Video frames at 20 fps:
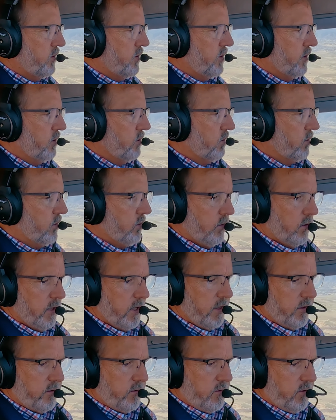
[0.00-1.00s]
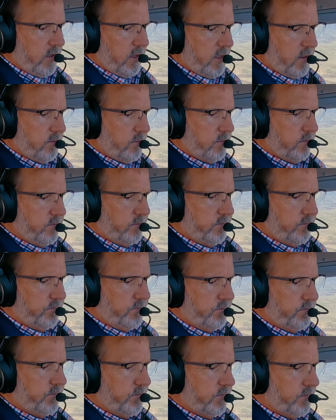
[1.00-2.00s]
Don't quite see him.
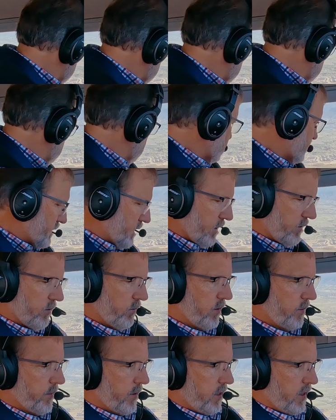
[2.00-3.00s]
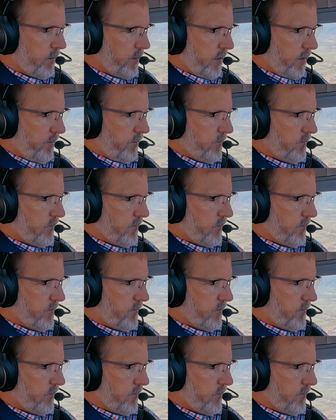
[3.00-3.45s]
Guess he went behind me.